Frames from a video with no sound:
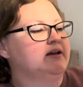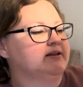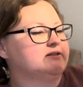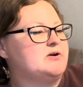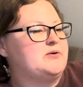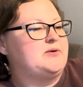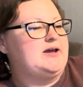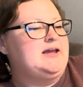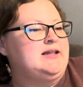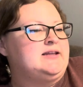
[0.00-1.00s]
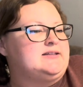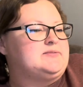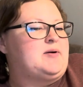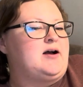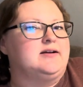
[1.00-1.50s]
So in this
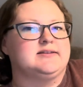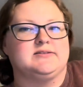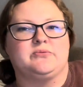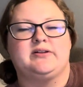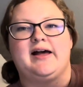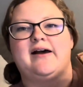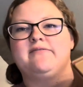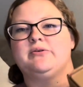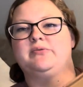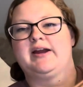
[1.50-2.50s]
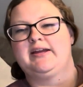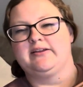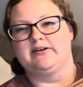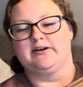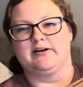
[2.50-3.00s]
box, we'll have the
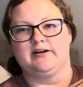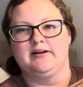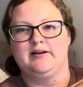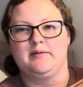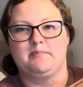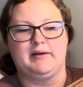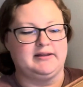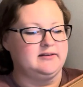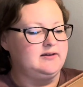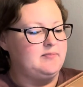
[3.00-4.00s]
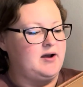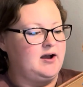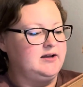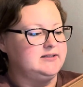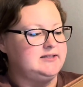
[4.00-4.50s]
regular monthly
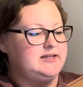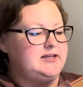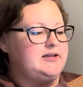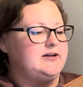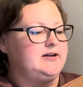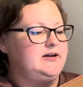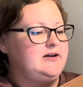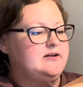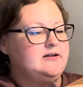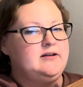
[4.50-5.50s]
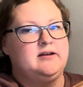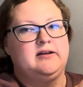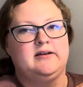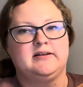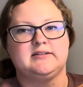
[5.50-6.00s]
box here.
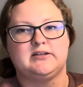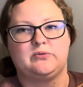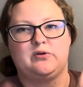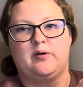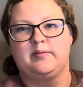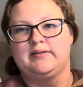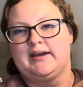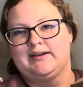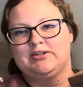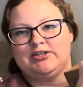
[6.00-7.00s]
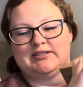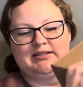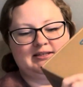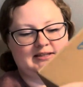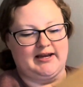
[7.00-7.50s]
So we'll open that in just a
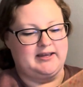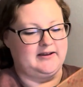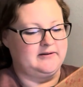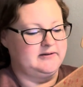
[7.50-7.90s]
second.